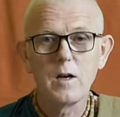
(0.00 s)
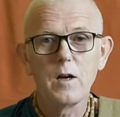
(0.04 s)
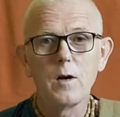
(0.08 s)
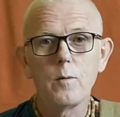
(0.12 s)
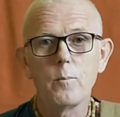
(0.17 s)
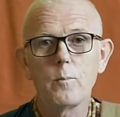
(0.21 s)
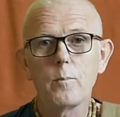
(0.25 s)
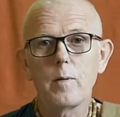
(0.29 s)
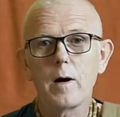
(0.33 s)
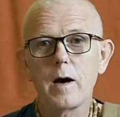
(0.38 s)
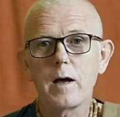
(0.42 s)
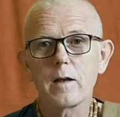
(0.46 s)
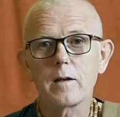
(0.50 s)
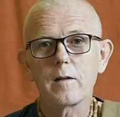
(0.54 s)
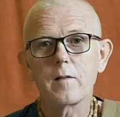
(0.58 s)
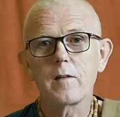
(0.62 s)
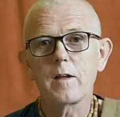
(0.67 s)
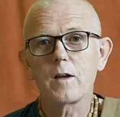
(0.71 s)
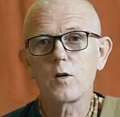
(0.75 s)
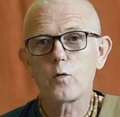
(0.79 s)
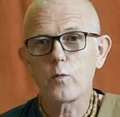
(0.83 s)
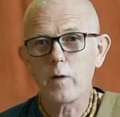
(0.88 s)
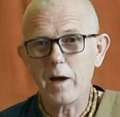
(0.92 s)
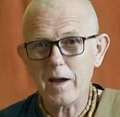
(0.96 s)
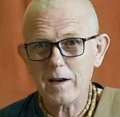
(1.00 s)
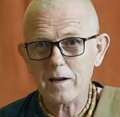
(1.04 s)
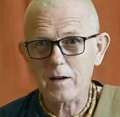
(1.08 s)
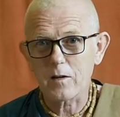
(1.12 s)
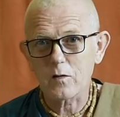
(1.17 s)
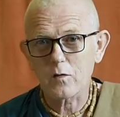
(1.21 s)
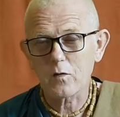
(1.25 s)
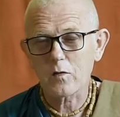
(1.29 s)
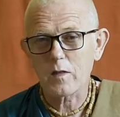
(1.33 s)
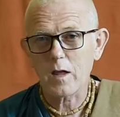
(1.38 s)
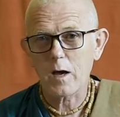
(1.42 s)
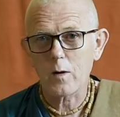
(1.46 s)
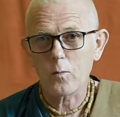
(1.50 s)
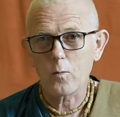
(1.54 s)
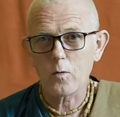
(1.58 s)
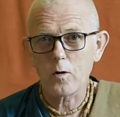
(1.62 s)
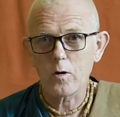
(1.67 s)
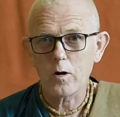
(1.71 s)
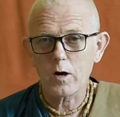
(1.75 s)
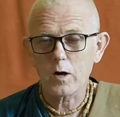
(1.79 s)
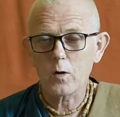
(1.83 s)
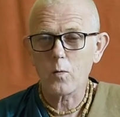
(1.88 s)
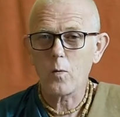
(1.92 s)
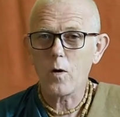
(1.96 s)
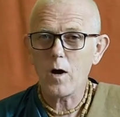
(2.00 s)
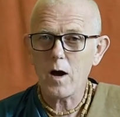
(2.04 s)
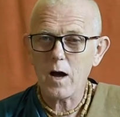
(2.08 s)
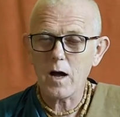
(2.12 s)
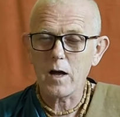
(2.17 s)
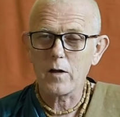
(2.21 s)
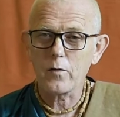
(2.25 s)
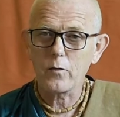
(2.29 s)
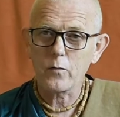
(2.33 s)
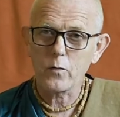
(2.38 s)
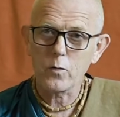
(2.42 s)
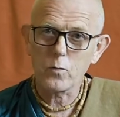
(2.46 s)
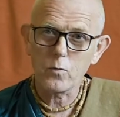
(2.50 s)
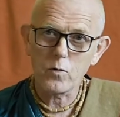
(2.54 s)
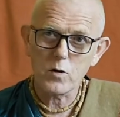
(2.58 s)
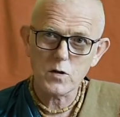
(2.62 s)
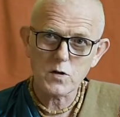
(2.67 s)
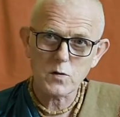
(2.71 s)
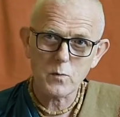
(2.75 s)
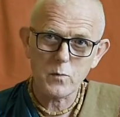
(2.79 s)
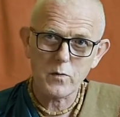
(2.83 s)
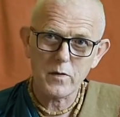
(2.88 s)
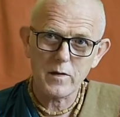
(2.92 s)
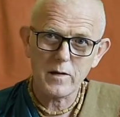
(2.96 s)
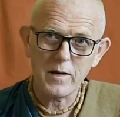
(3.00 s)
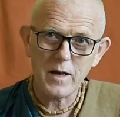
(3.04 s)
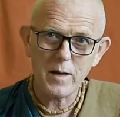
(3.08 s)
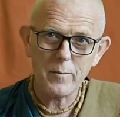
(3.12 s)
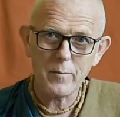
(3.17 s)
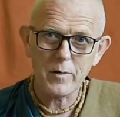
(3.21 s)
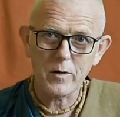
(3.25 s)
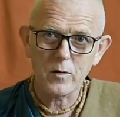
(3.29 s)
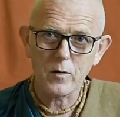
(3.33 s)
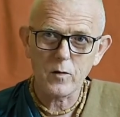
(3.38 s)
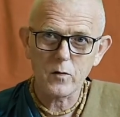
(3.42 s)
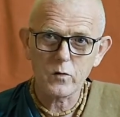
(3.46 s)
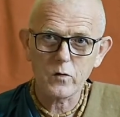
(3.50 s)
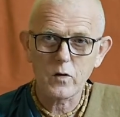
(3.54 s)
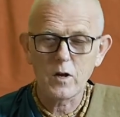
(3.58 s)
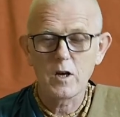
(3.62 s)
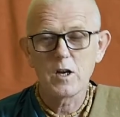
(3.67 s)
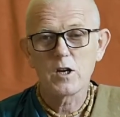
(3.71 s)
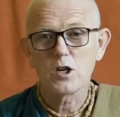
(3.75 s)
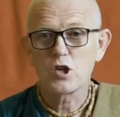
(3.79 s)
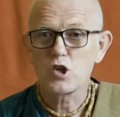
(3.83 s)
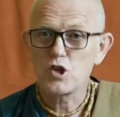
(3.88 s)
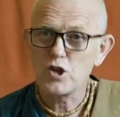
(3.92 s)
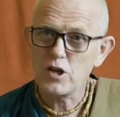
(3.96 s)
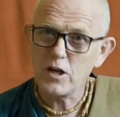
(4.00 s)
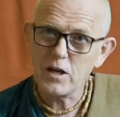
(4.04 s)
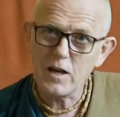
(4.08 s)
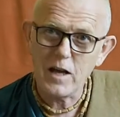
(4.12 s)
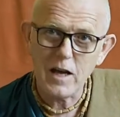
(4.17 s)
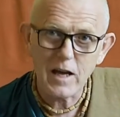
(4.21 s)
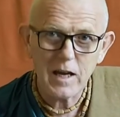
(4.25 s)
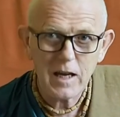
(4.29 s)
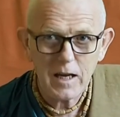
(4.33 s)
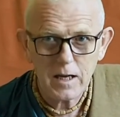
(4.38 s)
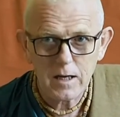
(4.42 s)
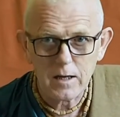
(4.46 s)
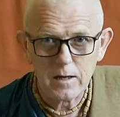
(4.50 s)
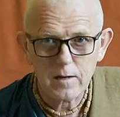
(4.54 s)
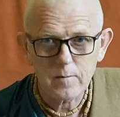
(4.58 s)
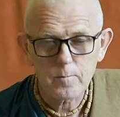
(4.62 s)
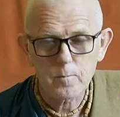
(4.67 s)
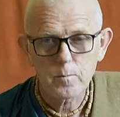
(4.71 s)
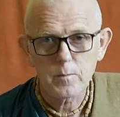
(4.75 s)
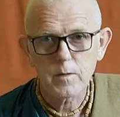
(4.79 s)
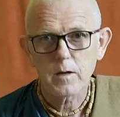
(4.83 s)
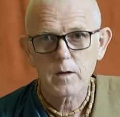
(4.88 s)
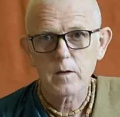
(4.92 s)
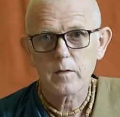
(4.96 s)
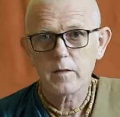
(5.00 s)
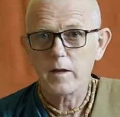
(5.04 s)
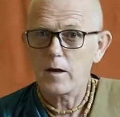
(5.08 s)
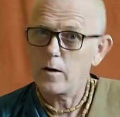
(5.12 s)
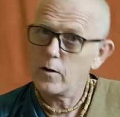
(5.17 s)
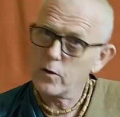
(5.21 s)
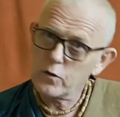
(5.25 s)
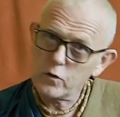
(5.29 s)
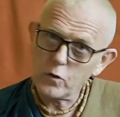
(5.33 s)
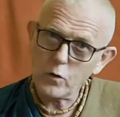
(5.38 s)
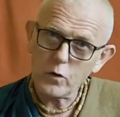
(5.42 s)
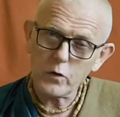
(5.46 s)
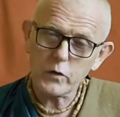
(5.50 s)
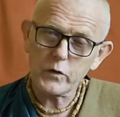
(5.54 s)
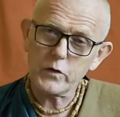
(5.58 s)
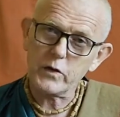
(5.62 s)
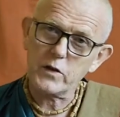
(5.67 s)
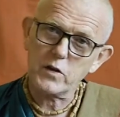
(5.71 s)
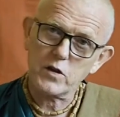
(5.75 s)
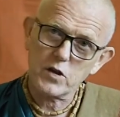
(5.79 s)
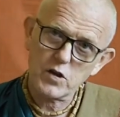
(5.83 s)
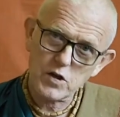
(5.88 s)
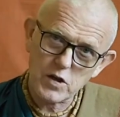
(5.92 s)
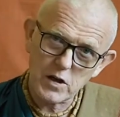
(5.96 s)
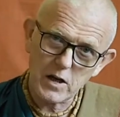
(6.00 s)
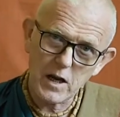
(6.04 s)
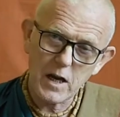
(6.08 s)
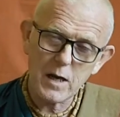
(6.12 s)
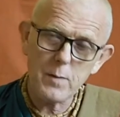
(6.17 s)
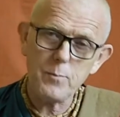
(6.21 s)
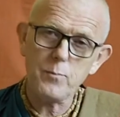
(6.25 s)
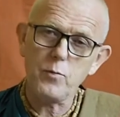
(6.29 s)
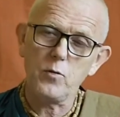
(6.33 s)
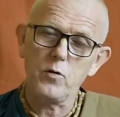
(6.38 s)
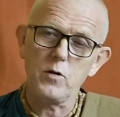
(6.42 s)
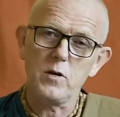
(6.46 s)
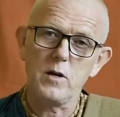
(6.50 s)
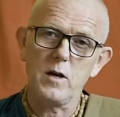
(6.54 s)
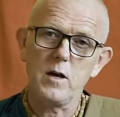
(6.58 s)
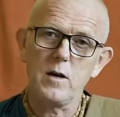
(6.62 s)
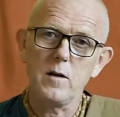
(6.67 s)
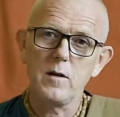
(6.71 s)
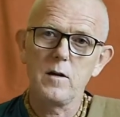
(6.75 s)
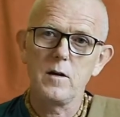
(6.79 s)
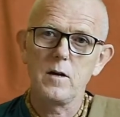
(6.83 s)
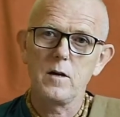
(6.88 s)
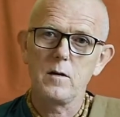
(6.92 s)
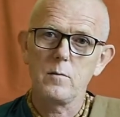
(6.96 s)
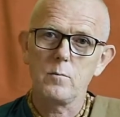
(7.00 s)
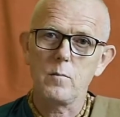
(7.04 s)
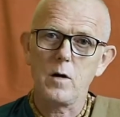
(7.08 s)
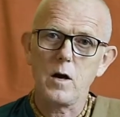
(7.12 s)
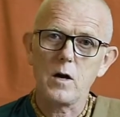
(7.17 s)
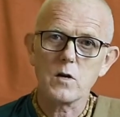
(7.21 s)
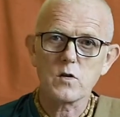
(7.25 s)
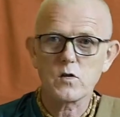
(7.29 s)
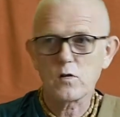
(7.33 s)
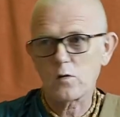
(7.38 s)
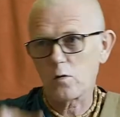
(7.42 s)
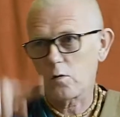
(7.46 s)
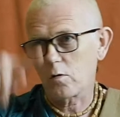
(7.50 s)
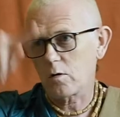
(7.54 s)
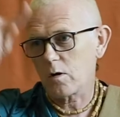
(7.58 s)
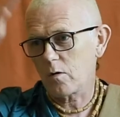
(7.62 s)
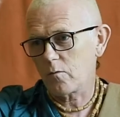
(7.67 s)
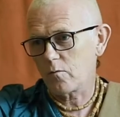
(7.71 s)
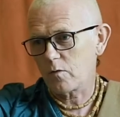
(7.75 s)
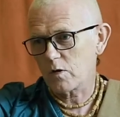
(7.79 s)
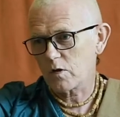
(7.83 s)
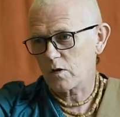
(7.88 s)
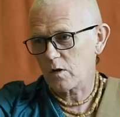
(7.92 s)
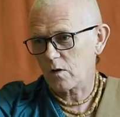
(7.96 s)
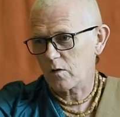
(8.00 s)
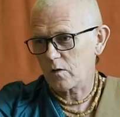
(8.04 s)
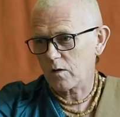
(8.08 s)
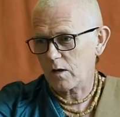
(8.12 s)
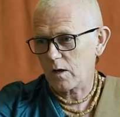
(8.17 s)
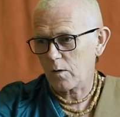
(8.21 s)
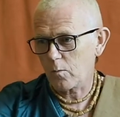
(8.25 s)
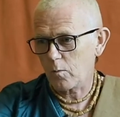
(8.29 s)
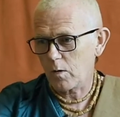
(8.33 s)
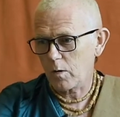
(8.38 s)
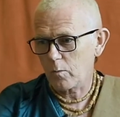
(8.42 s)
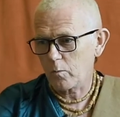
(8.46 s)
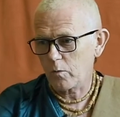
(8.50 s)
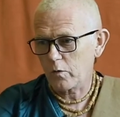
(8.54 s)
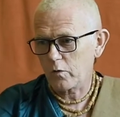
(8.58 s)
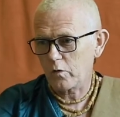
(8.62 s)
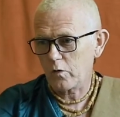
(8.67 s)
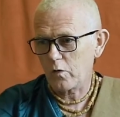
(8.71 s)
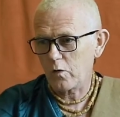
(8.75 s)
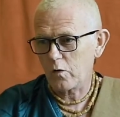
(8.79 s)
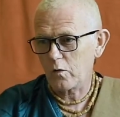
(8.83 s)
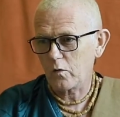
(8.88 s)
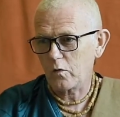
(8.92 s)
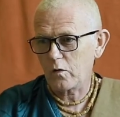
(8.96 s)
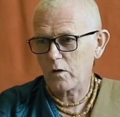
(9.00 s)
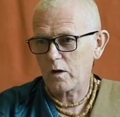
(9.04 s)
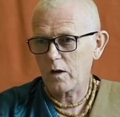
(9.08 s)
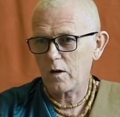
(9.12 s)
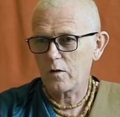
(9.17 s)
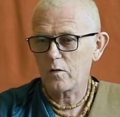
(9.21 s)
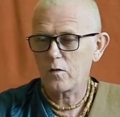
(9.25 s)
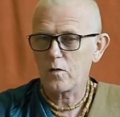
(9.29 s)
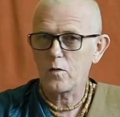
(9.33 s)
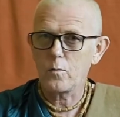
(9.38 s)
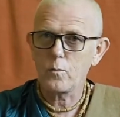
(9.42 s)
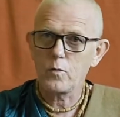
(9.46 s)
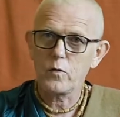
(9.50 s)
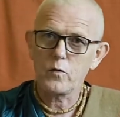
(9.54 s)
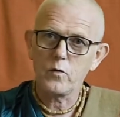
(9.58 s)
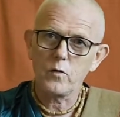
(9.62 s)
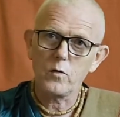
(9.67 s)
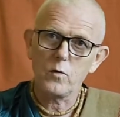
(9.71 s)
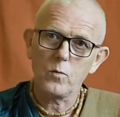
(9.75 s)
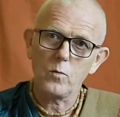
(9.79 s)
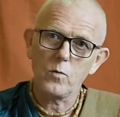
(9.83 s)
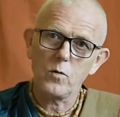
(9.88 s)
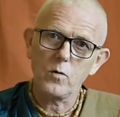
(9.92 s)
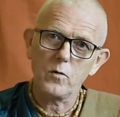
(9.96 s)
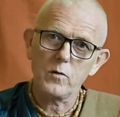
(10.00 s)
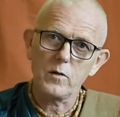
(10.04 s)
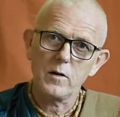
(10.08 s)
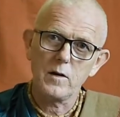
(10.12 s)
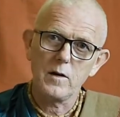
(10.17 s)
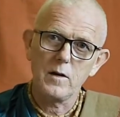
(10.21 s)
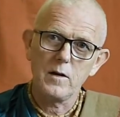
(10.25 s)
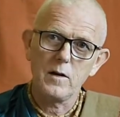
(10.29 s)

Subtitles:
But the credits that were acquired through worship of the demigods, kshinei, they're exhausted. Kshinei punya marchalokam vishanti, and one returns again to the material world.